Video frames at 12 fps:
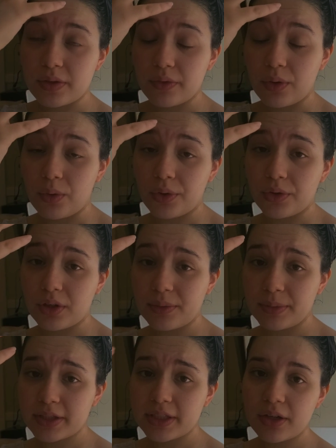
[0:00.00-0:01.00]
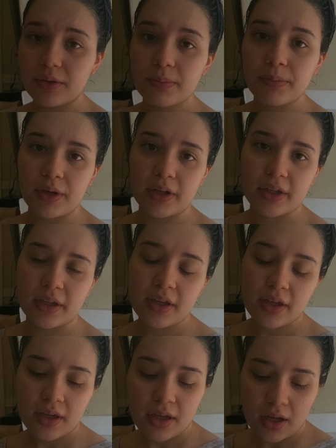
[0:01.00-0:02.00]
of the oil coming down, but
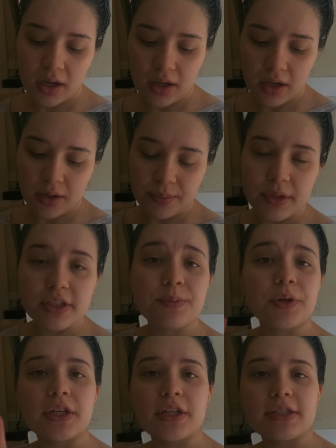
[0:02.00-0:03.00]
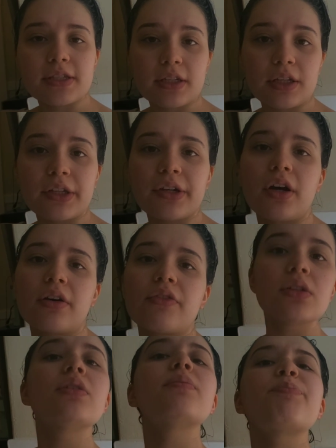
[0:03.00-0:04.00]
it's pretty easy to clean up.
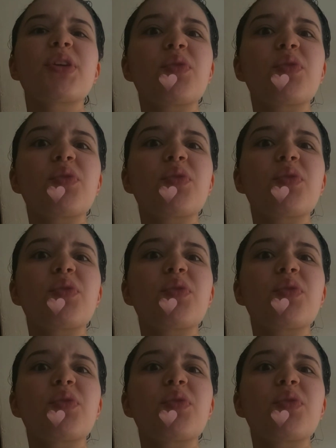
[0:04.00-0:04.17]
I'm gonna be